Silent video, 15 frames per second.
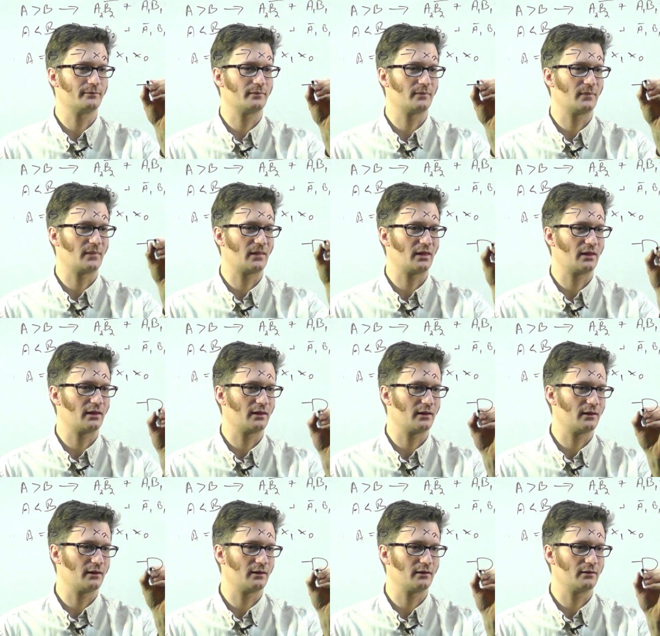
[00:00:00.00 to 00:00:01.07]

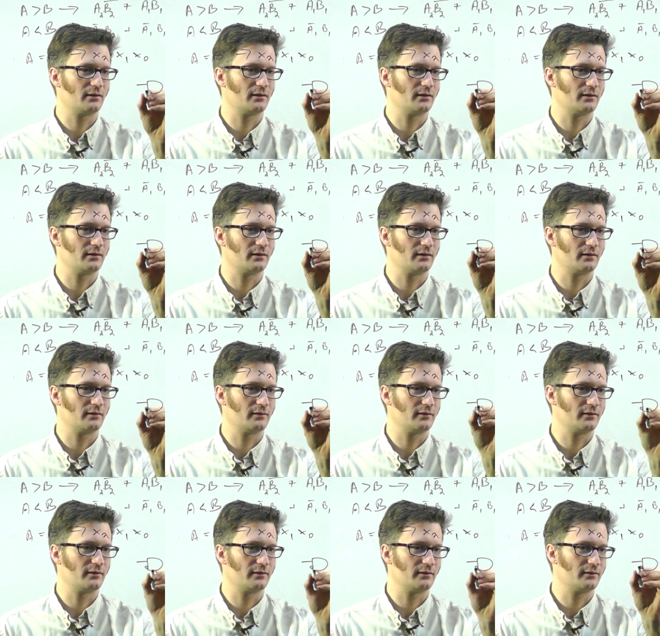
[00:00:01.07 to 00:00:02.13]

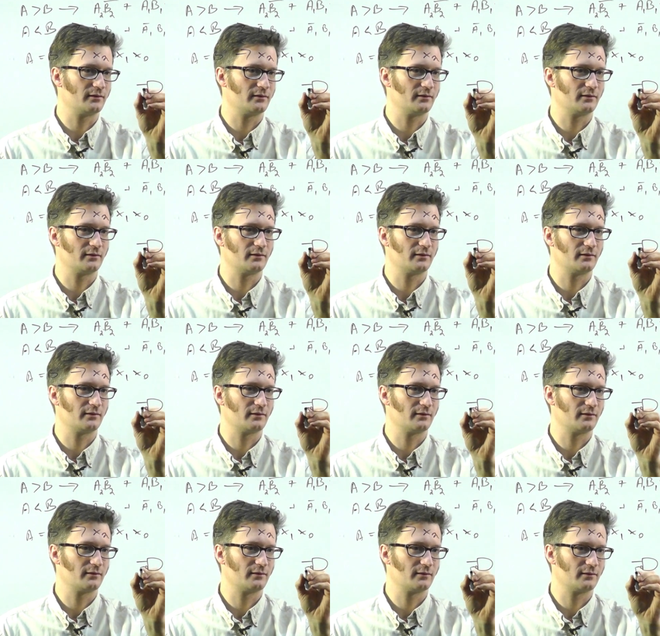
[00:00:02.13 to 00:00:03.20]

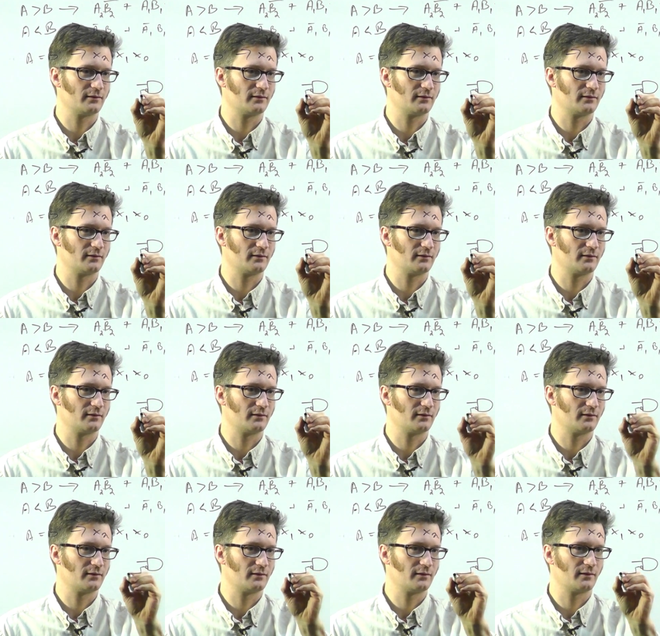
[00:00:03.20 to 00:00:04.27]

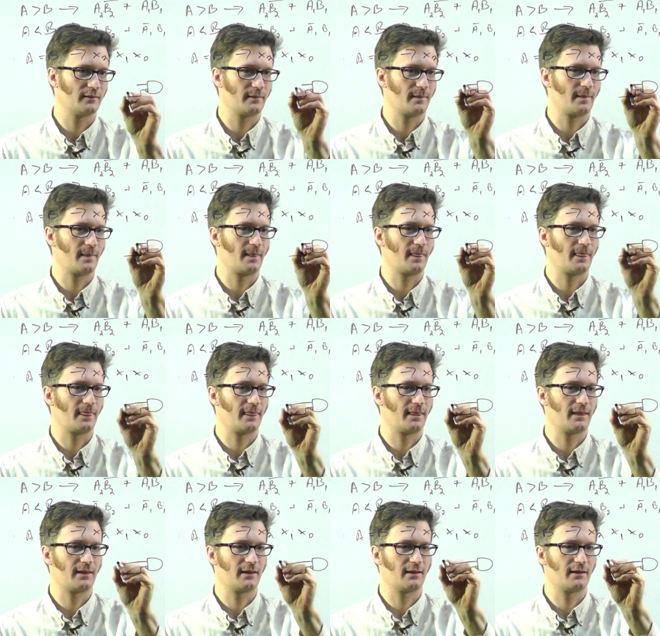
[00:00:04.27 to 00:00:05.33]

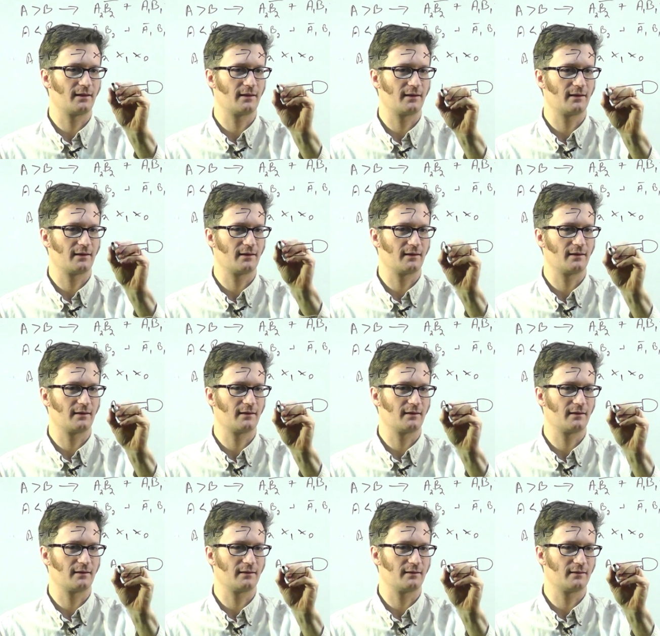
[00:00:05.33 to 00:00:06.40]

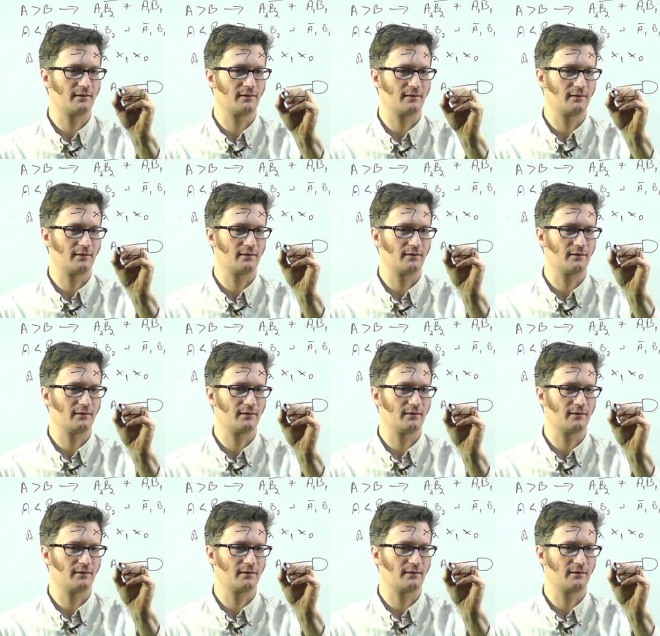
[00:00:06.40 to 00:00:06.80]
[no speech]